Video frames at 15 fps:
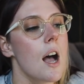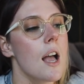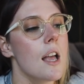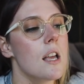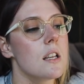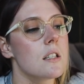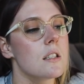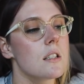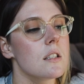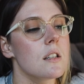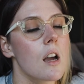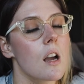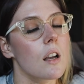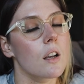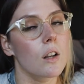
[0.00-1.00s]
and
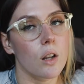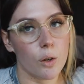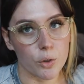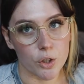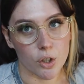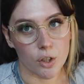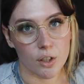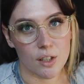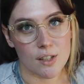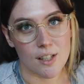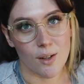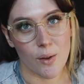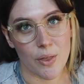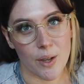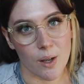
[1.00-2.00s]
not closure because
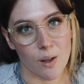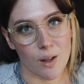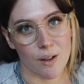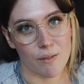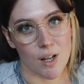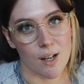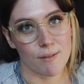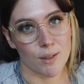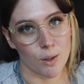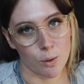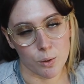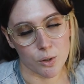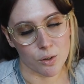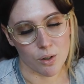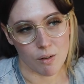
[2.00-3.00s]
I don't think I'll ever have
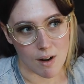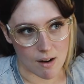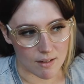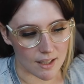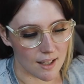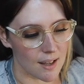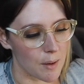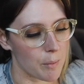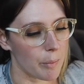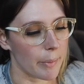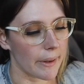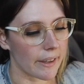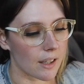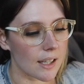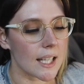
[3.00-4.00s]
closure around it
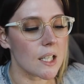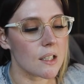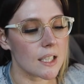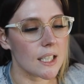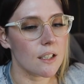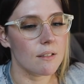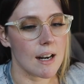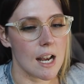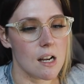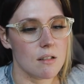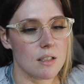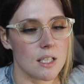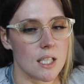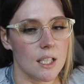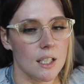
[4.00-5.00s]
but clarity
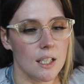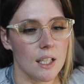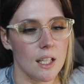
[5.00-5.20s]
around